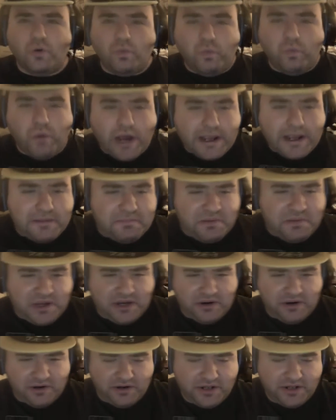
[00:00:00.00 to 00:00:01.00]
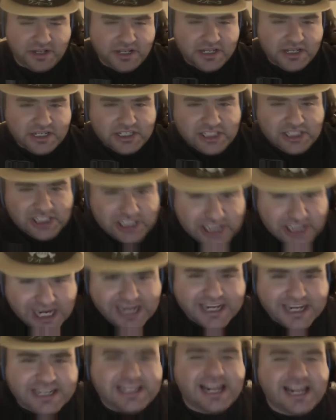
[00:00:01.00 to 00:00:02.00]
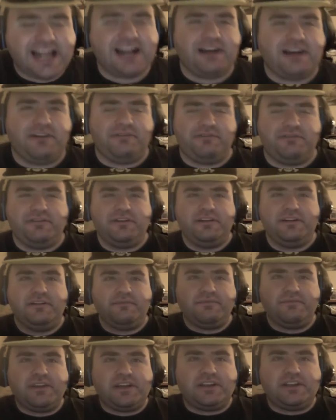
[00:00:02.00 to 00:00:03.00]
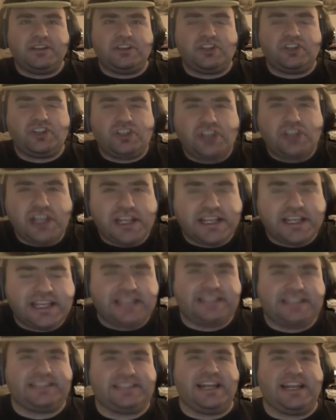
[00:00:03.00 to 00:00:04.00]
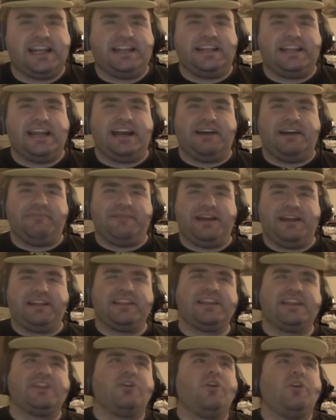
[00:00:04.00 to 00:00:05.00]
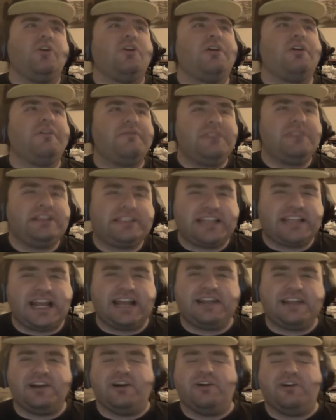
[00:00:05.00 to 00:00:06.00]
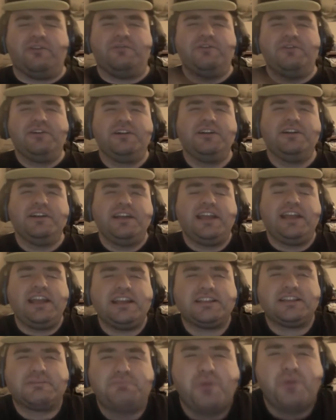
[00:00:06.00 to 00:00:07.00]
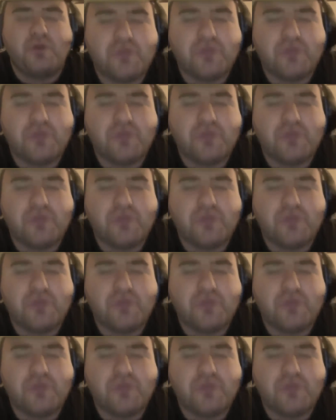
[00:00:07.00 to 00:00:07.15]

Yo, Whitebeard, stand down. Like, Shiki, stand down, man. Like, all these cats. Yo, he is